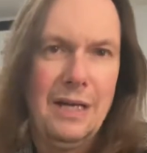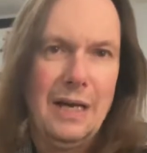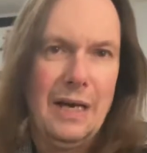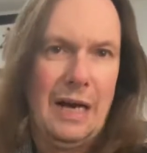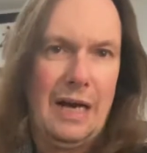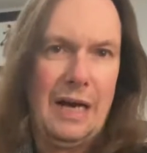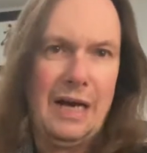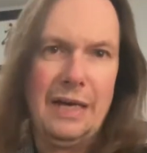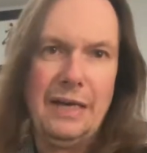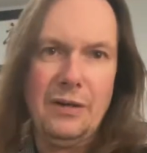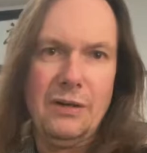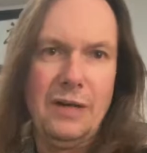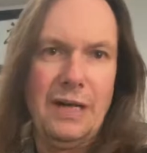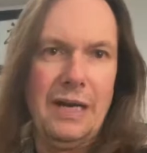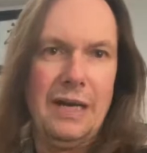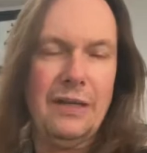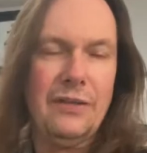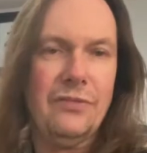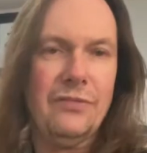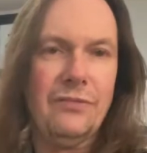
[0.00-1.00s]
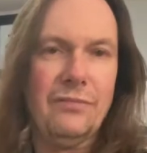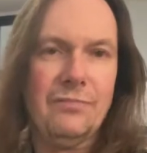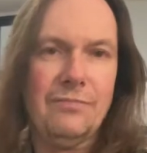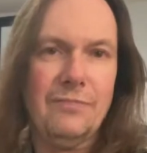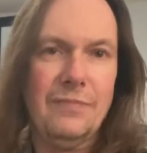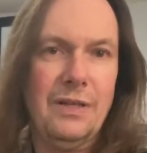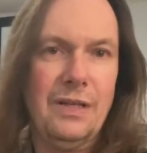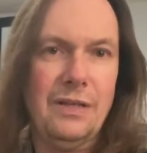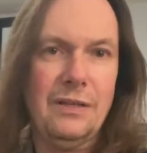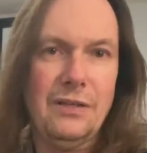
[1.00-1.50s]
I hear guys,
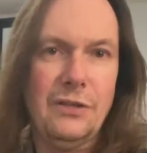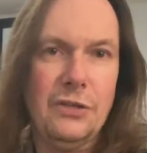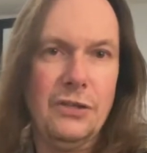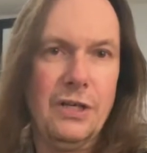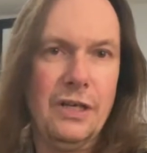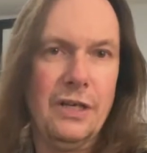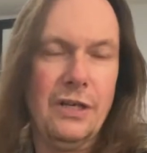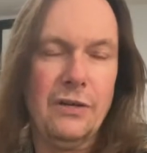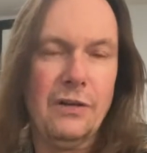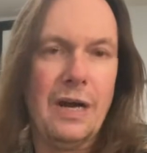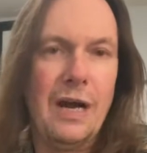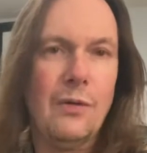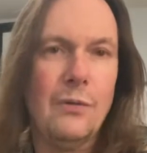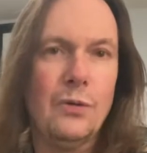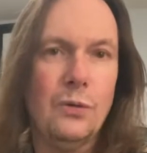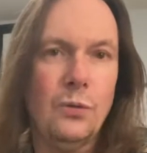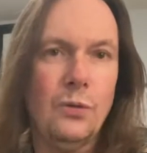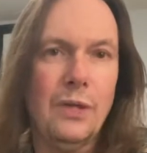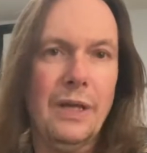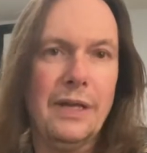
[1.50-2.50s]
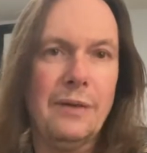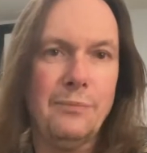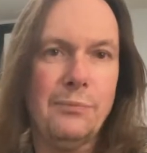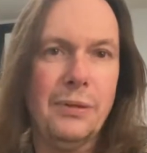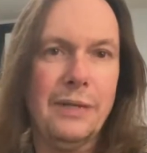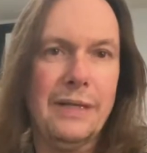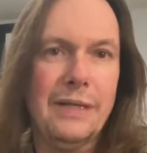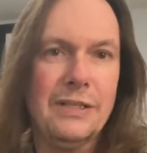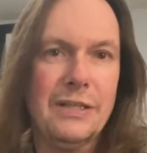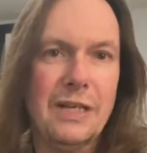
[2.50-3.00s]
you should hear Howard Olyate
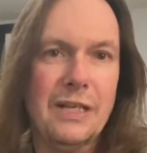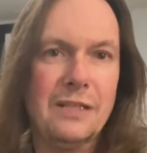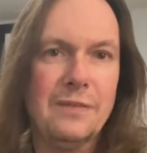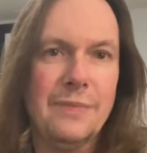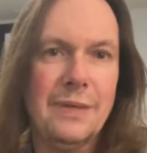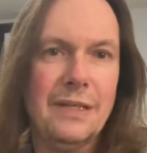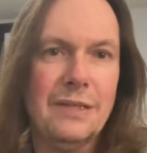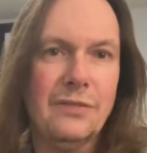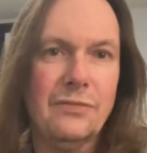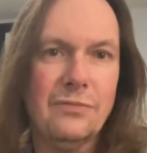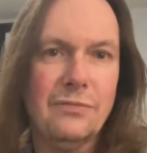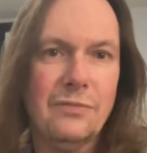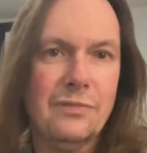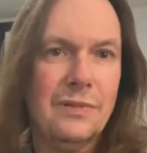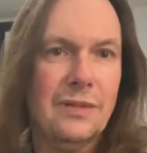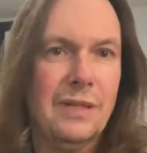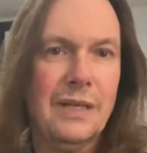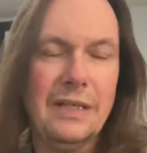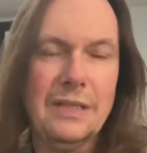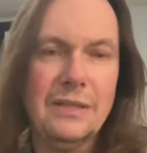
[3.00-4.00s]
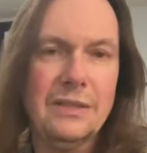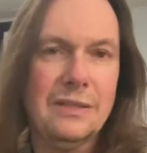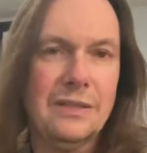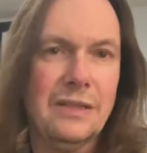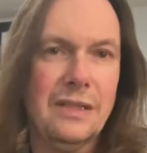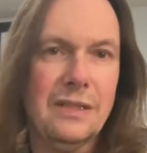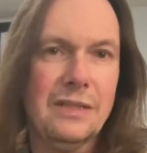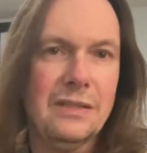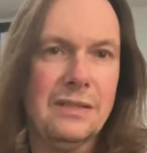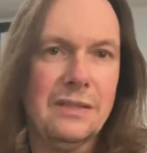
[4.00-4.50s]
play a jazz bass. It's
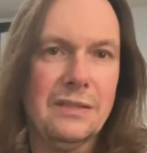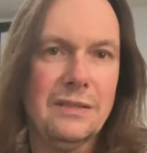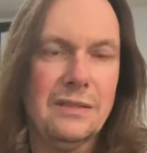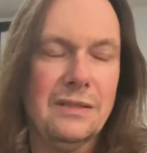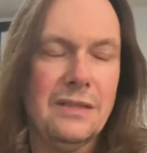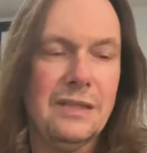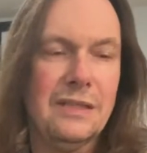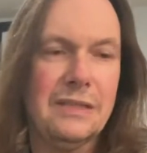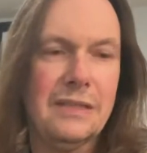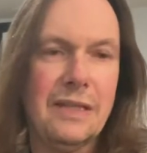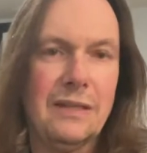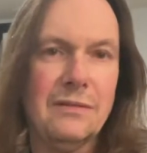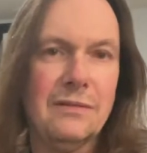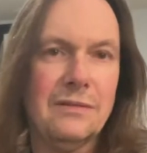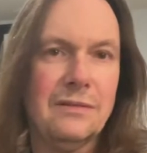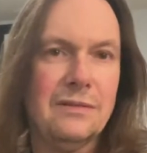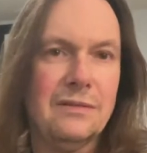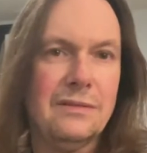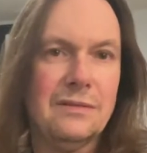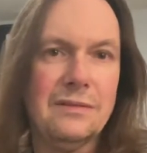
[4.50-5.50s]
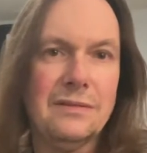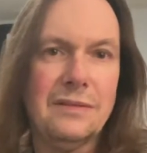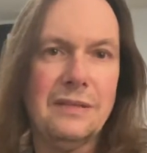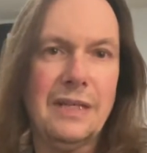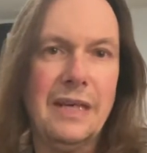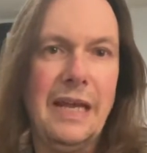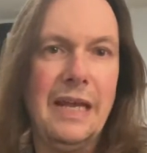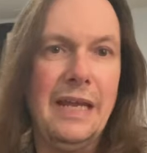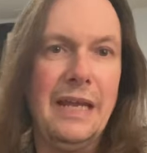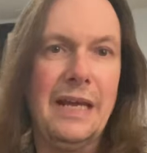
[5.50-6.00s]
his sound,
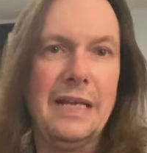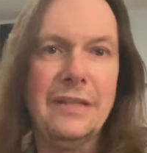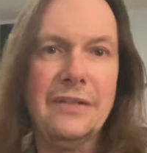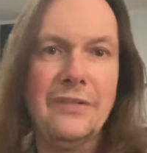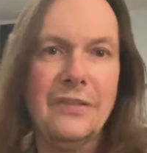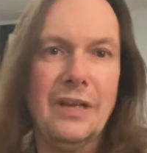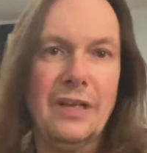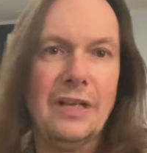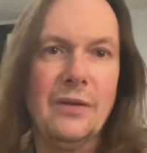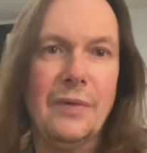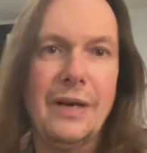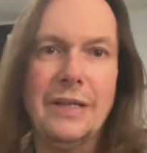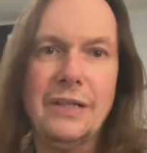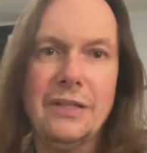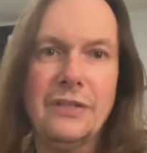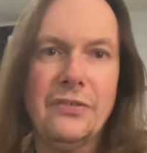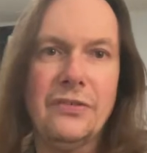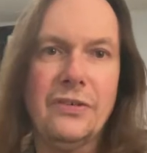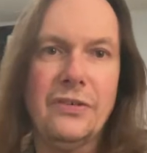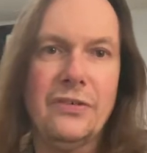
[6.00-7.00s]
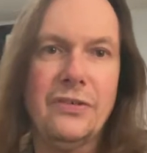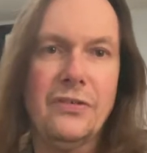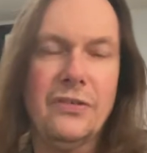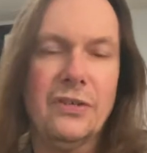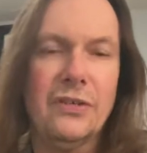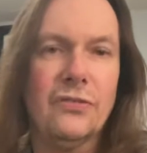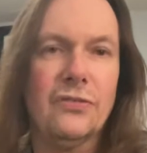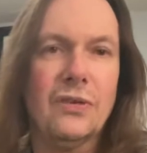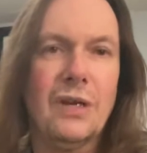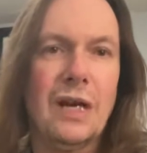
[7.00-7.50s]
he can get it to sound that way. This is
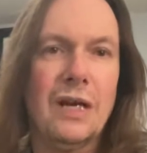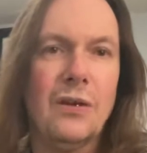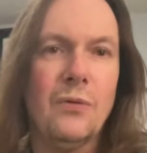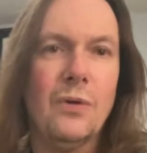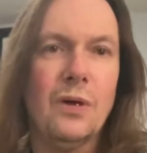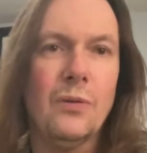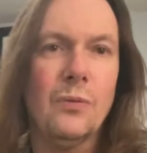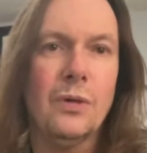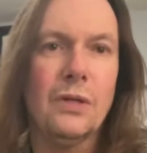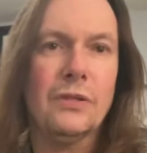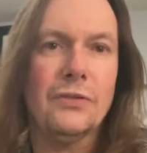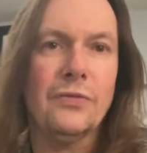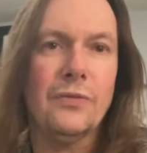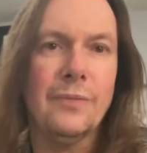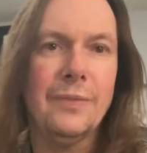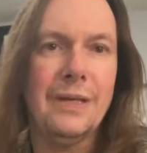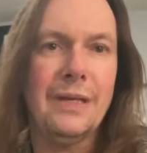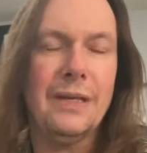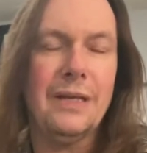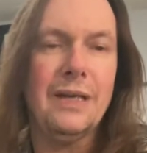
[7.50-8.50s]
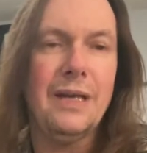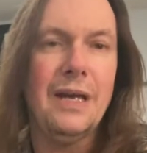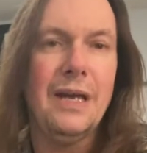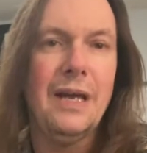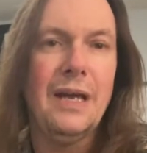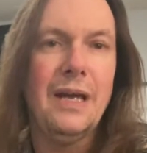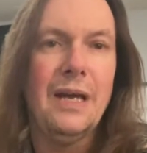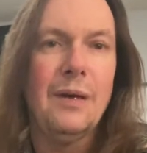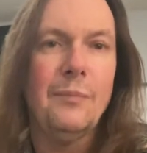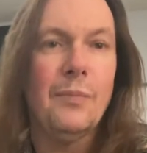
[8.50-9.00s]
just kind of what works for me.
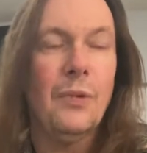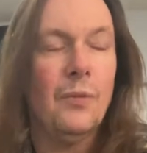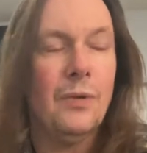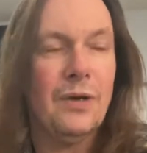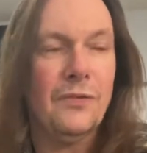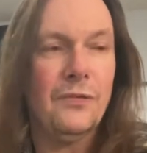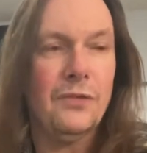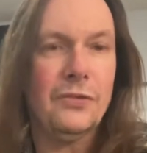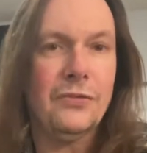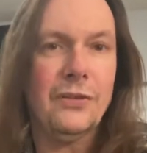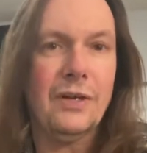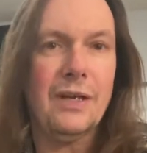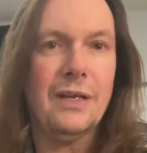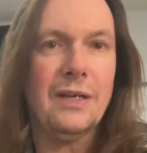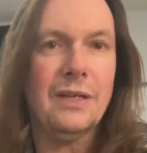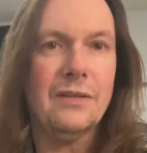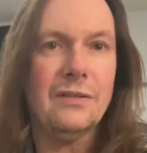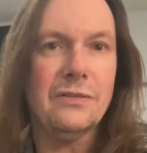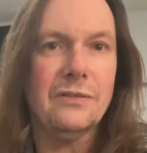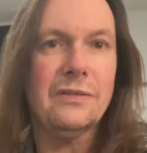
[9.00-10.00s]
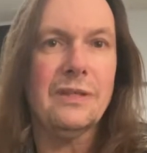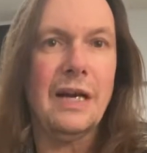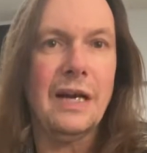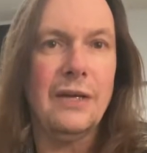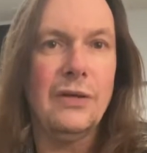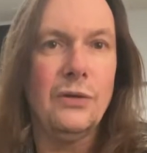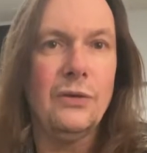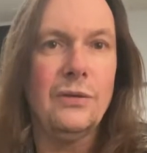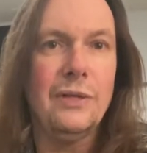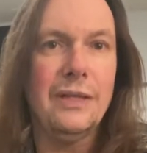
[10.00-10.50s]
But when I first saw it, I
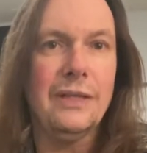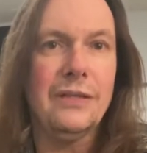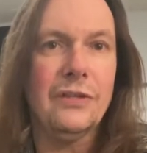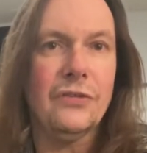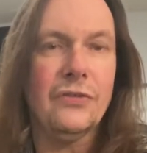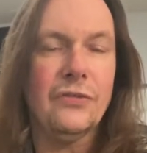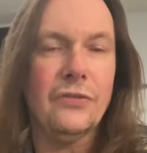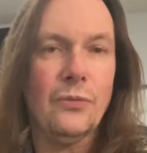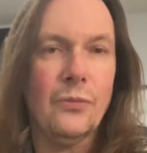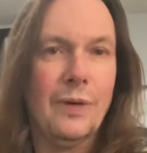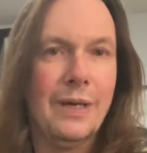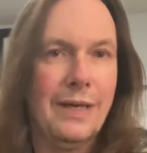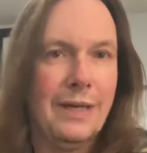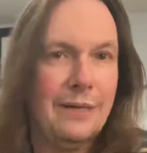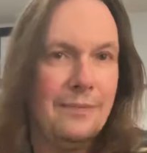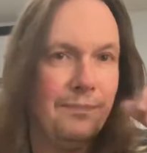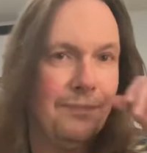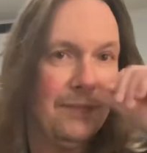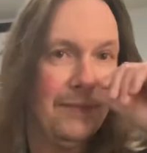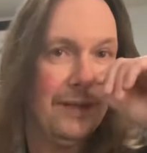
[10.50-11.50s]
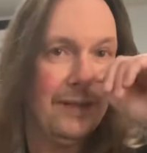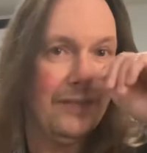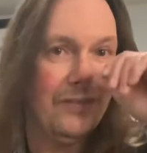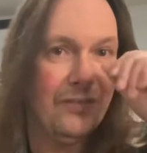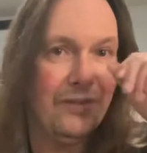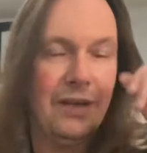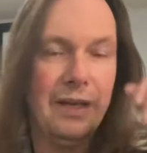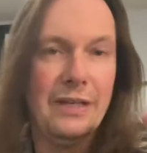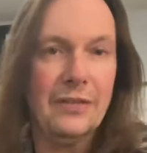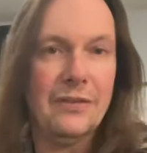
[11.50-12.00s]
knew that this is a way that
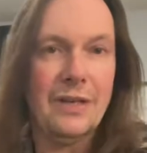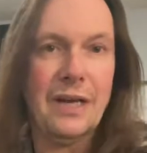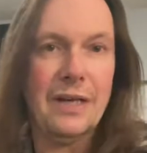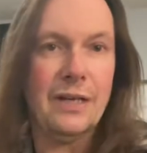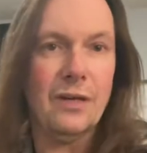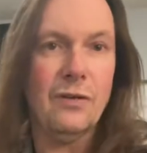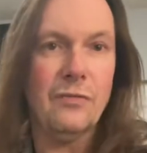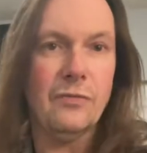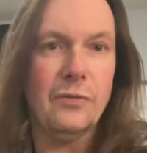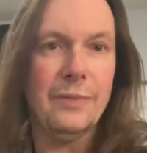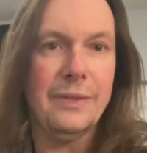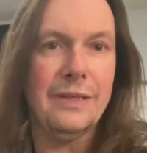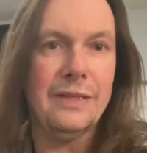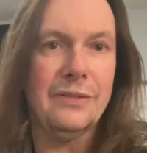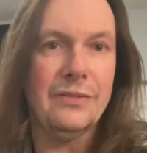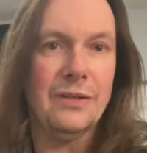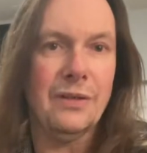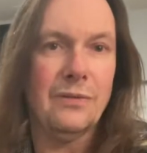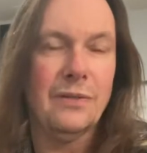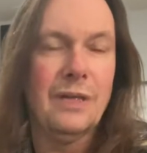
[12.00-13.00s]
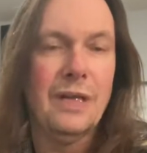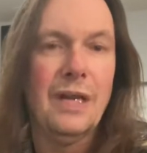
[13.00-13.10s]
it's got to go for me. So,